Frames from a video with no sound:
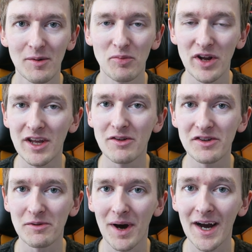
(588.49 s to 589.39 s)
bring you
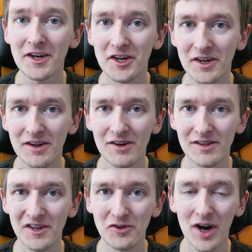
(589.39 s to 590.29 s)
some action on
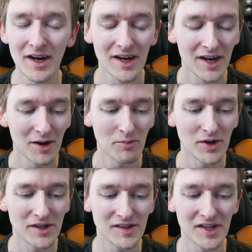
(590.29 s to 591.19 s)
the track.
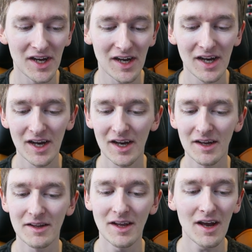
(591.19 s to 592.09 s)
But
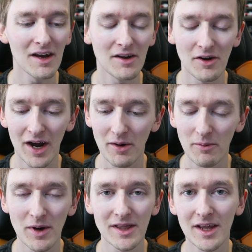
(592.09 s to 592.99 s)
I
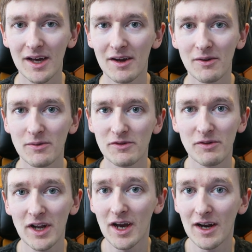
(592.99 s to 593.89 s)
went there. It was
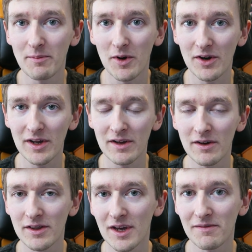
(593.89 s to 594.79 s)
really early morning.
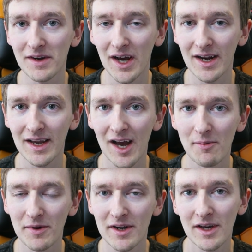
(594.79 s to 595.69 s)
Got there for 9
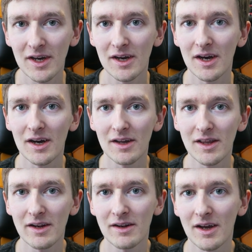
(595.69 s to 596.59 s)
a.m. and
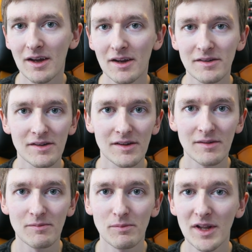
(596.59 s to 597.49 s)
then I
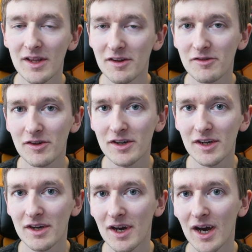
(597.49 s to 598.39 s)
met the
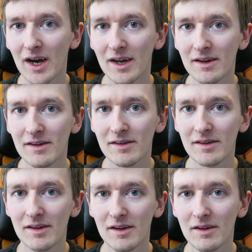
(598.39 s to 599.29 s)
instructor, and
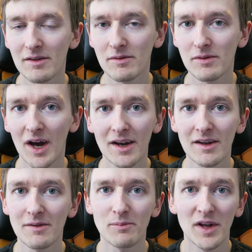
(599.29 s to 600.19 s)
we
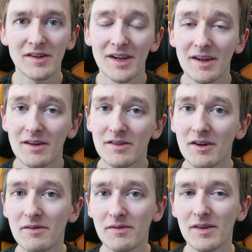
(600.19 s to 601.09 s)
had basically a sort
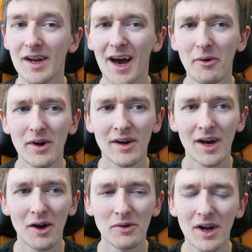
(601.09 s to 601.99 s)
of an
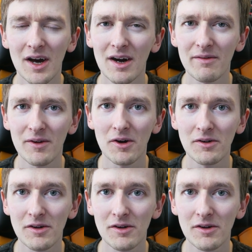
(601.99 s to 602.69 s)
hour and a half long